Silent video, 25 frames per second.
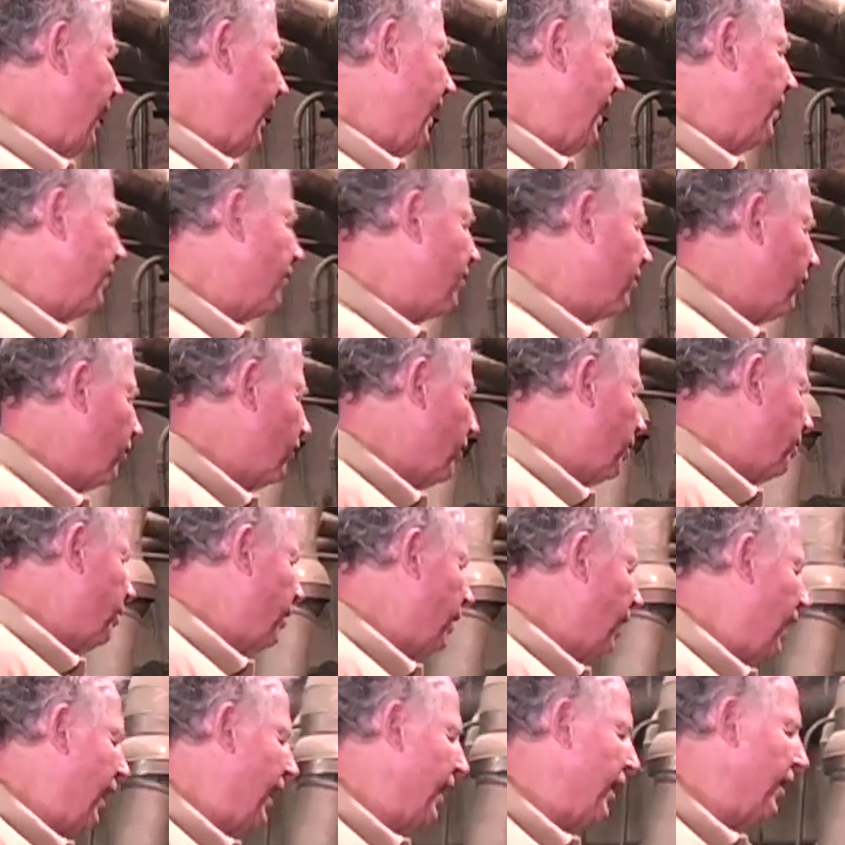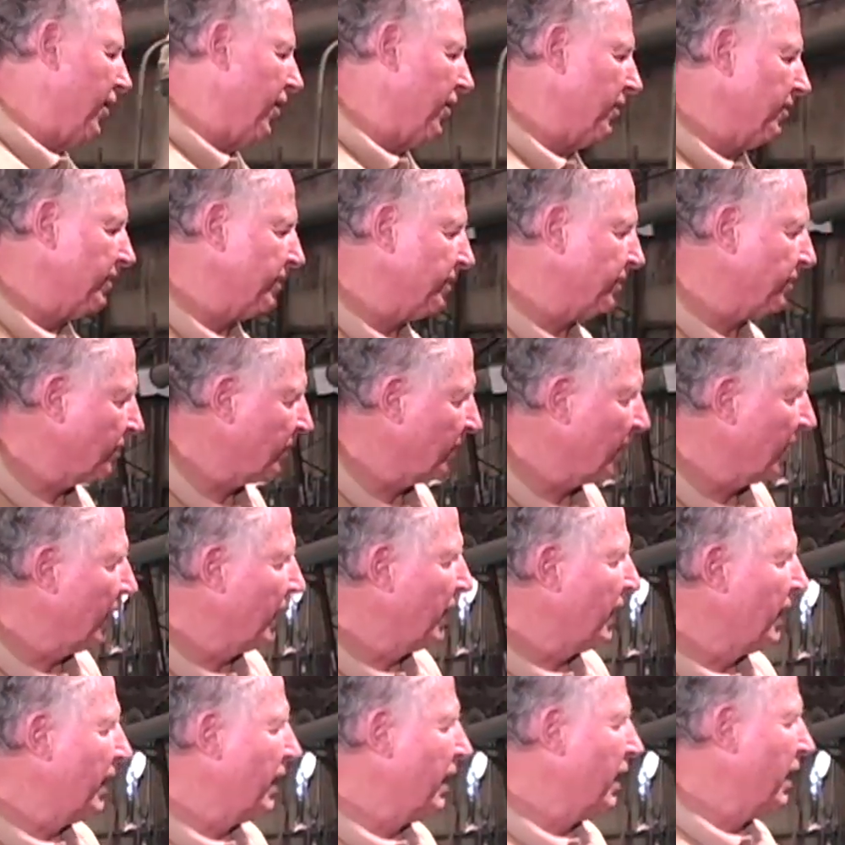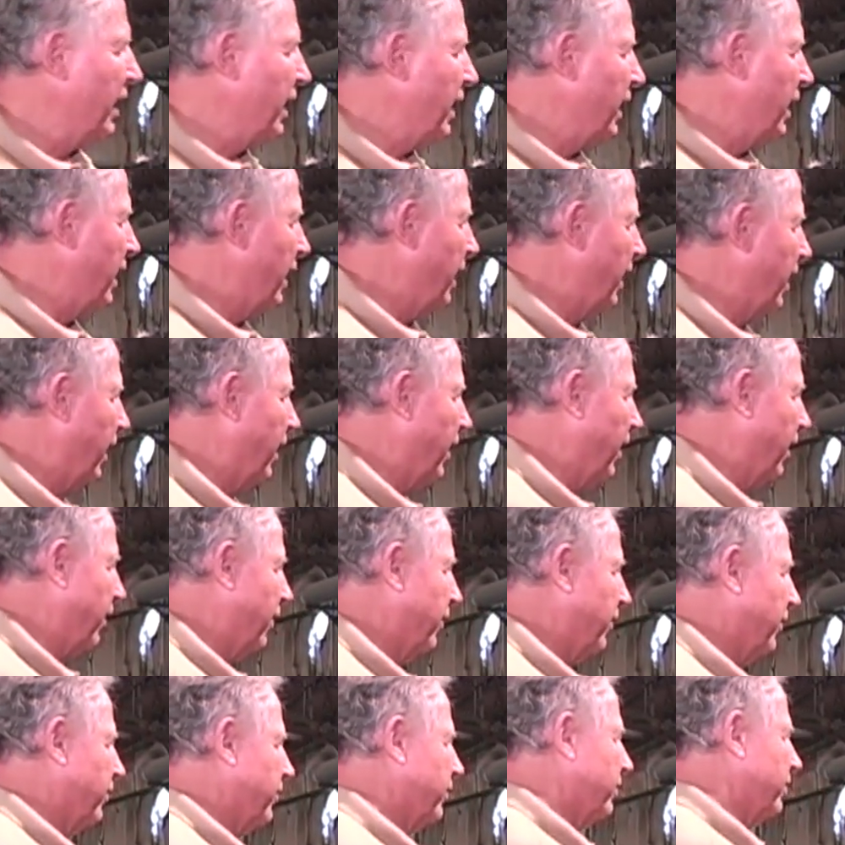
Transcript: into the planer. The